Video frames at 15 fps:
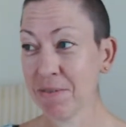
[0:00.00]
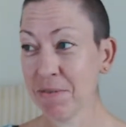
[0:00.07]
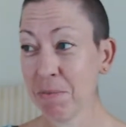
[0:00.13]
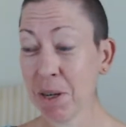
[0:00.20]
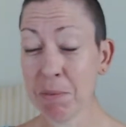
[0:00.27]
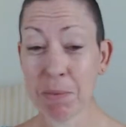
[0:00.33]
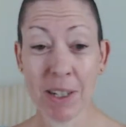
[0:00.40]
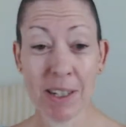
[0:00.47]

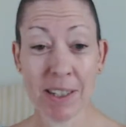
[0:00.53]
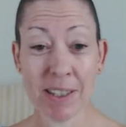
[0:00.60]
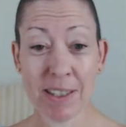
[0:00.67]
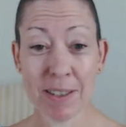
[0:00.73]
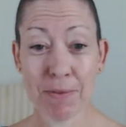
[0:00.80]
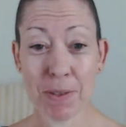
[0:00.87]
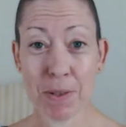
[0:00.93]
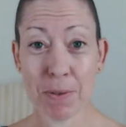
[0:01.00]
my mind,
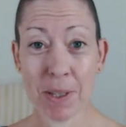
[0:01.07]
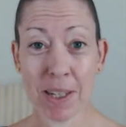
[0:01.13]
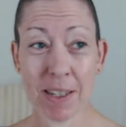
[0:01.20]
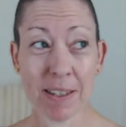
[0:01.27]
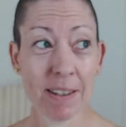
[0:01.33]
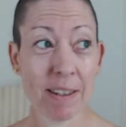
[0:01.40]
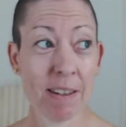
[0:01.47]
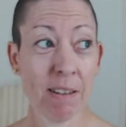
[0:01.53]
if you
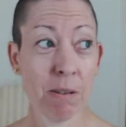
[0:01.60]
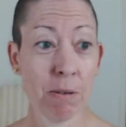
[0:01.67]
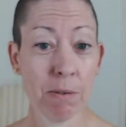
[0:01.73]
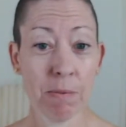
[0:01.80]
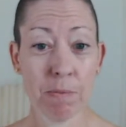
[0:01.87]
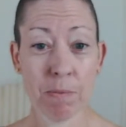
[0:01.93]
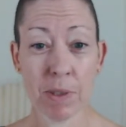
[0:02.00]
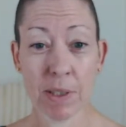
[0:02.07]
think,
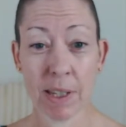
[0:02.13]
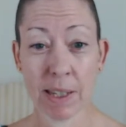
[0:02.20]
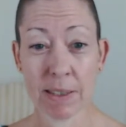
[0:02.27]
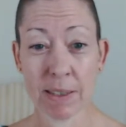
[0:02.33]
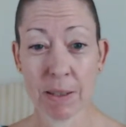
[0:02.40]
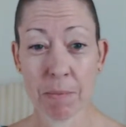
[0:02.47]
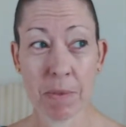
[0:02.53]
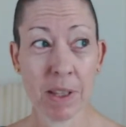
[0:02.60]
oh, well,
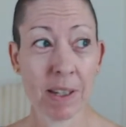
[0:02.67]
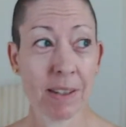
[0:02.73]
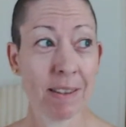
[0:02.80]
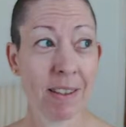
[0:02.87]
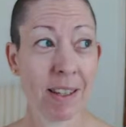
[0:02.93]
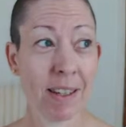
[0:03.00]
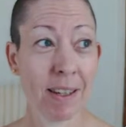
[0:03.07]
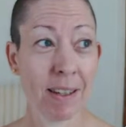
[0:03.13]
that's something
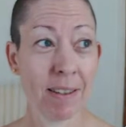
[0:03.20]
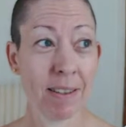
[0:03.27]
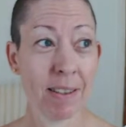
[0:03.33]
that